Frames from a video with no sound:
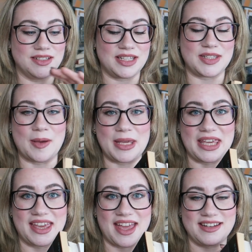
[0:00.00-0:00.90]

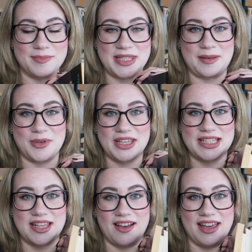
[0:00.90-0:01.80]
disturbing and obscene
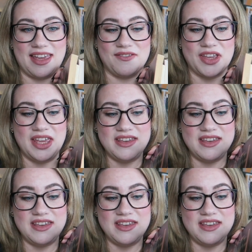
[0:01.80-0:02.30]
books that I have